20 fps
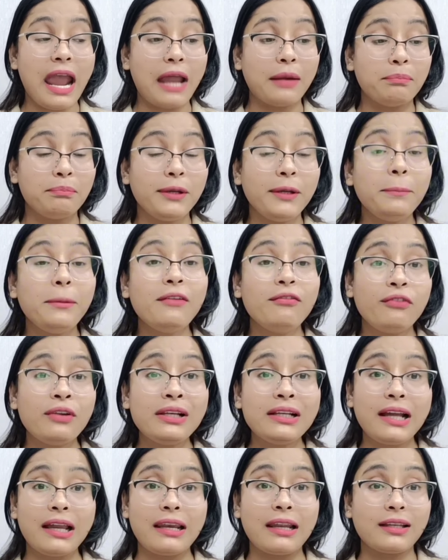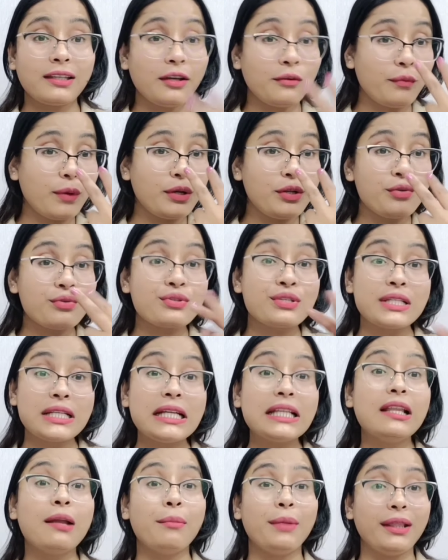and people feel connected when you
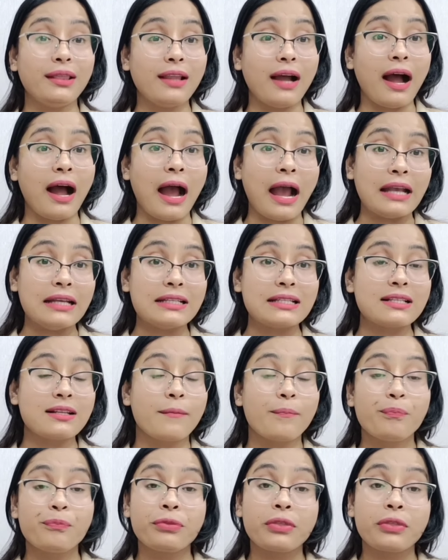see them in the eyes.